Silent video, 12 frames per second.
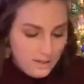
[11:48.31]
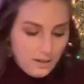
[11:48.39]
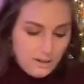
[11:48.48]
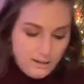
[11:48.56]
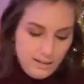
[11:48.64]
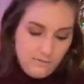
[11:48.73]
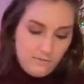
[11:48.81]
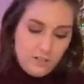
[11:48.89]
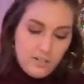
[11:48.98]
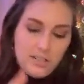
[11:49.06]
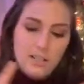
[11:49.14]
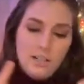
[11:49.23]
All right,
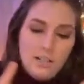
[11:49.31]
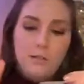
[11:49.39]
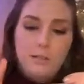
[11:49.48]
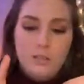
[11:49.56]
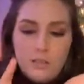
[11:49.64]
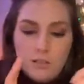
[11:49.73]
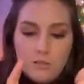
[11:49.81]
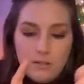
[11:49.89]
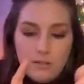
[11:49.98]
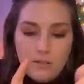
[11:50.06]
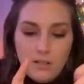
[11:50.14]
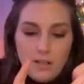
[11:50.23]
first thing I'm going to do,
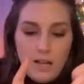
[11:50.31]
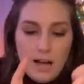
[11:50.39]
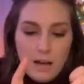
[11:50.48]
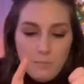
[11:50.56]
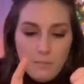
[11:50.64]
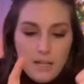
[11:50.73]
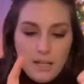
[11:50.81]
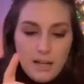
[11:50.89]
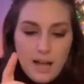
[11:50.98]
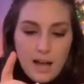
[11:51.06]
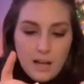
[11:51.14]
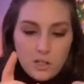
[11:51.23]
I'm making
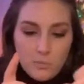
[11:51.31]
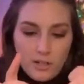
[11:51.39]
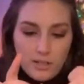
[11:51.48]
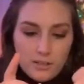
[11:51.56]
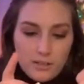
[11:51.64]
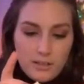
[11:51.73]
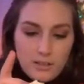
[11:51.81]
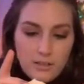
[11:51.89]
hash marks